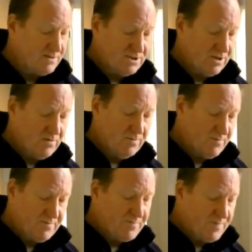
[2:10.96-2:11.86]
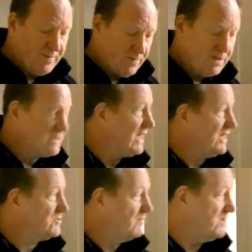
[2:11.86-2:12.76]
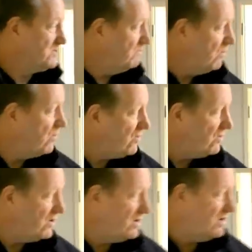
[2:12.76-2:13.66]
so people attach much more